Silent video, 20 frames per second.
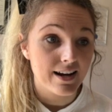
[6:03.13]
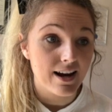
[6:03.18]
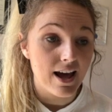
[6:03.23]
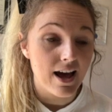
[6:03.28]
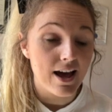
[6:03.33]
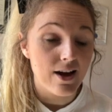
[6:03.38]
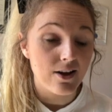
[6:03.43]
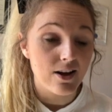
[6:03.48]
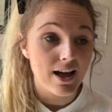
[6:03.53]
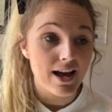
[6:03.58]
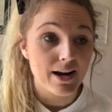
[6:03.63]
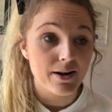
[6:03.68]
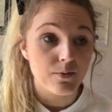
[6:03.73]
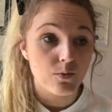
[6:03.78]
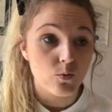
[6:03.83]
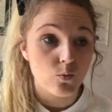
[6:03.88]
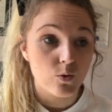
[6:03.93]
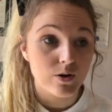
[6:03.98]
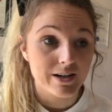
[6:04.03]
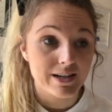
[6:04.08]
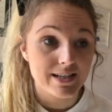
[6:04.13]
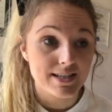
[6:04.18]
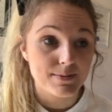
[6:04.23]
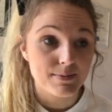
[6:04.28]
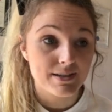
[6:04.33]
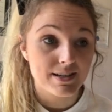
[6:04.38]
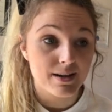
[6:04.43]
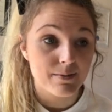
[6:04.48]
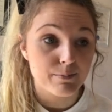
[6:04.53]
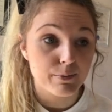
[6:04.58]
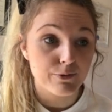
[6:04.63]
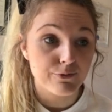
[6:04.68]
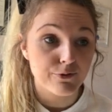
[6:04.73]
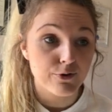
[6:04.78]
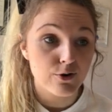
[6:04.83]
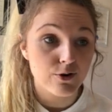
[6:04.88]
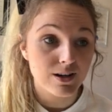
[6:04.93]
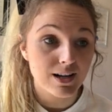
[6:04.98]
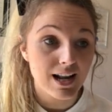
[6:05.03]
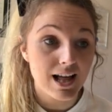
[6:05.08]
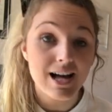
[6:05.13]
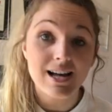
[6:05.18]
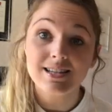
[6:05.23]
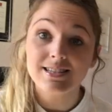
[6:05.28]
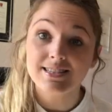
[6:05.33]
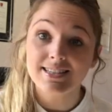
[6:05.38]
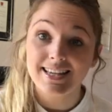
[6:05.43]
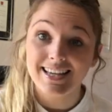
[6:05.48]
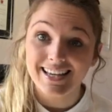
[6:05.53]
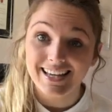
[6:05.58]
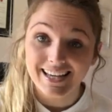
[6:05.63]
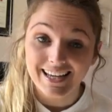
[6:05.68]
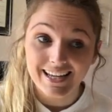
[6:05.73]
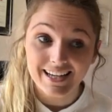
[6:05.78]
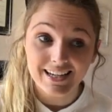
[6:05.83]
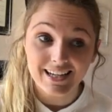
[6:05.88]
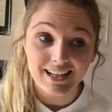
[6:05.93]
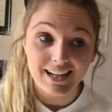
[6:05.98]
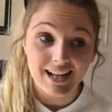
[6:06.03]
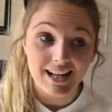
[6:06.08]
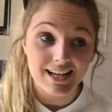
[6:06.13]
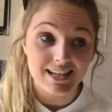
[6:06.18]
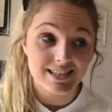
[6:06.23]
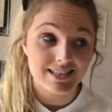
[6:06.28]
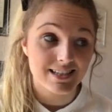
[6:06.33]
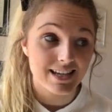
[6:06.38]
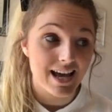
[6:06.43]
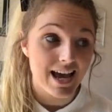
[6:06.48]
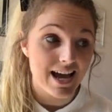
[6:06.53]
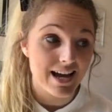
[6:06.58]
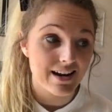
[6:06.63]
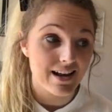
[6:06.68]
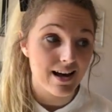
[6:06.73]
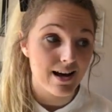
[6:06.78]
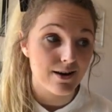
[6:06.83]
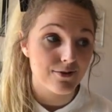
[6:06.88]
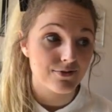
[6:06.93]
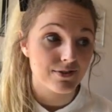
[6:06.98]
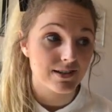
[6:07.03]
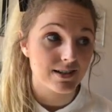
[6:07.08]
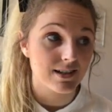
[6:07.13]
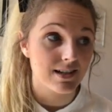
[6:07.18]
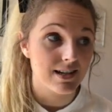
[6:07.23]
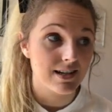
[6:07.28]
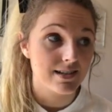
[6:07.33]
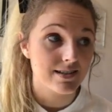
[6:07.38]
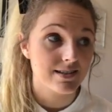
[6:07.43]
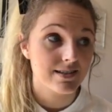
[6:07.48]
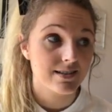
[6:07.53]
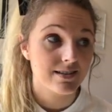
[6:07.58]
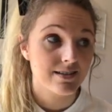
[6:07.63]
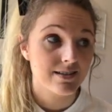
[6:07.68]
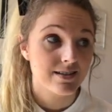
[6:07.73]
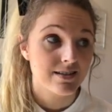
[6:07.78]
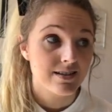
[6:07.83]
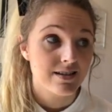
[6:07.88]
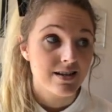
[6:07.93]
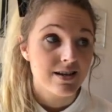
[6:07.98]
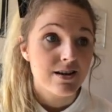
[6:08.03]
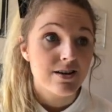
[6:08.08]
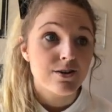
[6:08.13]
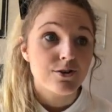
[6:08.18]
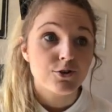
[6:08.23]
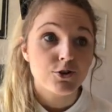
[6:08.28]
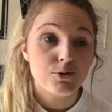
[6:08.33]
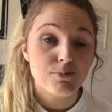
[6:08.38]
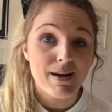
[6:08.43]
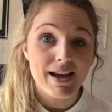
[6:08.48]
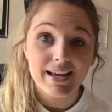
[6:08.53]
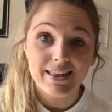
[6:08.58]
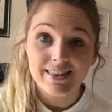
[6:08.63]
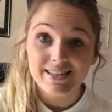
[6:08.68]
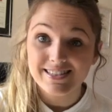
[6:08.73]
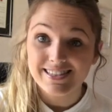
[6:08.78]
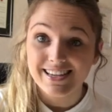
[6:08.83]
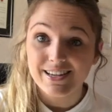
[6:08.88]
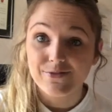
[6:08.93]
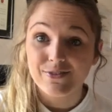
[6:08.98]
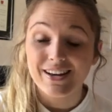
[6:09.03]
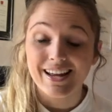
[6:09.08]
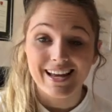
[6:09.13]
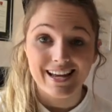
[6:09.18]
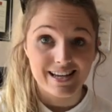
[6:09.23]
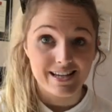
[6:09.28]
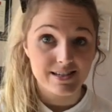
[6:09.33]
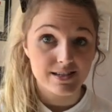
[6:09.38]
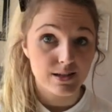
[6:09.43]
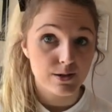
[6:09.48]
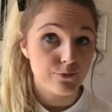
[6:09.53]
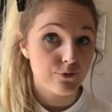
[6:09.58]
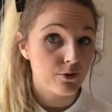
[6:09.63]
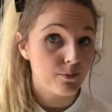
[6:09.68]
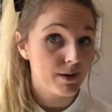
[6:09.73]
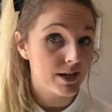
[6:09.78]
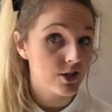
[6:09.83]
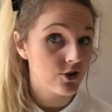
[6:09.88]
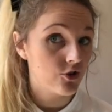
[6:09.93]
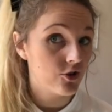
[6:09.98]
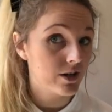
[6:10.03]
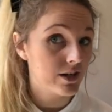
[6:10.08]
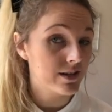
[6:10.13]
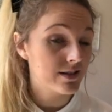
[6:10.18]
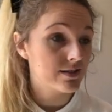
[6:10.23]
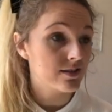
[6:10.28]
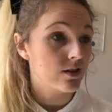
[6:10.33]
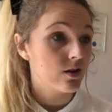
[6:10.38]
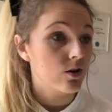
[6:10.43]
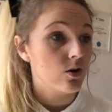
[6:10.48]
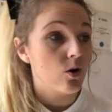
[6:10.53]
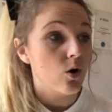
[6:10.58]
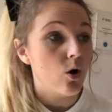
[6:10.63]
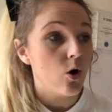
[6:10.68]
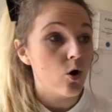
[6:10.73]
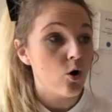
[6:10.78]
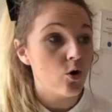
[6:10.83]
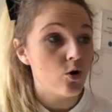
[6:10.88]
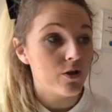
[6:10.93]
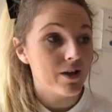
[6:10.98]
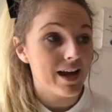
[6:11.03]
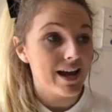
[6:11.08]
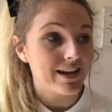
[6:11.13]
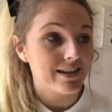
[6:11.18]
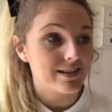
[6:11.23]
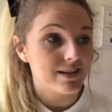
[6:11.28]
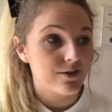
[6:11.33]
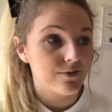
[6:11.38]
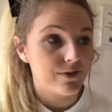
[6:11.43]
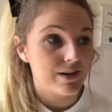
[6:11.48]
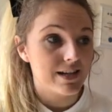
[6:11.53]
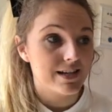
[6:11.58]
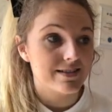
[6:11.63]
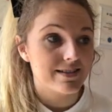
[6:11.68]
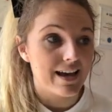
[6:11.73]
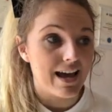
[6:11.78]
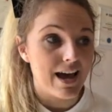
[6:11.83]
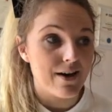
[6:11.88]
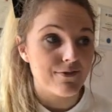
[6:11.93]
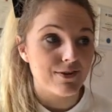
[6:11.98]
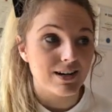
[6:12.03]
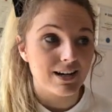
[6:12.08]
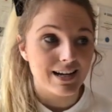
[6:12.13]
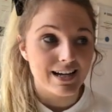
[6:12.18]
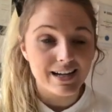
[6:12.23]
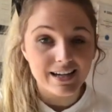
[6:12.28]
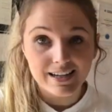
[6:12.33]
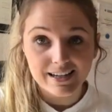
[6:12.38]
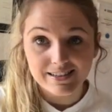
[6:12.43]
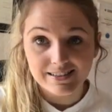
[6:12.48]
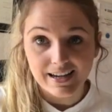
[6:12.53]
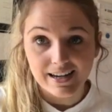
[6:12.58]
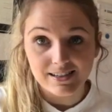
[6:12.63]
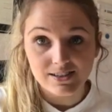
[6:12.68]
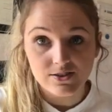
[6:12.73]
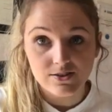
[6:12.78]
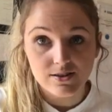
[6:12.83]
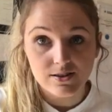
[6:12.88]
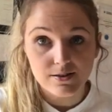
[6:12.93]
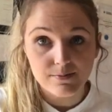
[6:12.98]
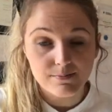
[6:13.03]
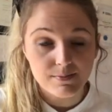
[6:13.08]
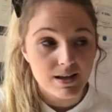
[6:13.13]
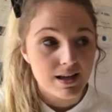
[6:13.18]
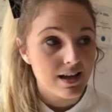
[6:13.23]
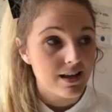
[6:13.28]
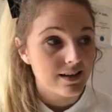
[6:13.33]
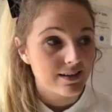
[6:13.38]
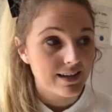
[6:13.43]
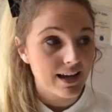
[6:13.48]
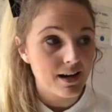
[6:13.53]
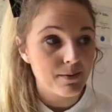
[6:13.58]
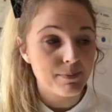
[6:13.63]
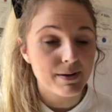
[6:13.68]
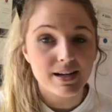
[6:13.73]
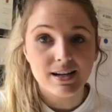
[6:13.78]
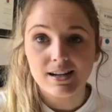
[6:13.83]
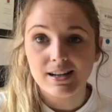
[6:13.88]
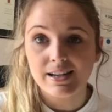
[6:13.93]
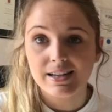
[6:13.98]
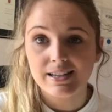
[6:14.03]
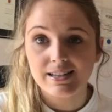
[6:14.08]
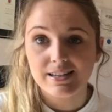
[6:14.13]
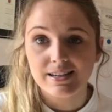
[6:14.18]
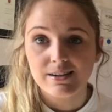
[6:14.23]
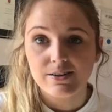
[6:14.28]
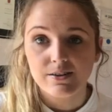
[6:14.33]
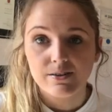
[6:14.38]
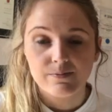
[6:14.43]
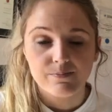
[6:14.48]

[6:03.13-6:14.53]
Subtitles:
can outline what needs to be done before class, in class, and after class. To make this even easier for my students, all the activities that have a link attached to them can be clicked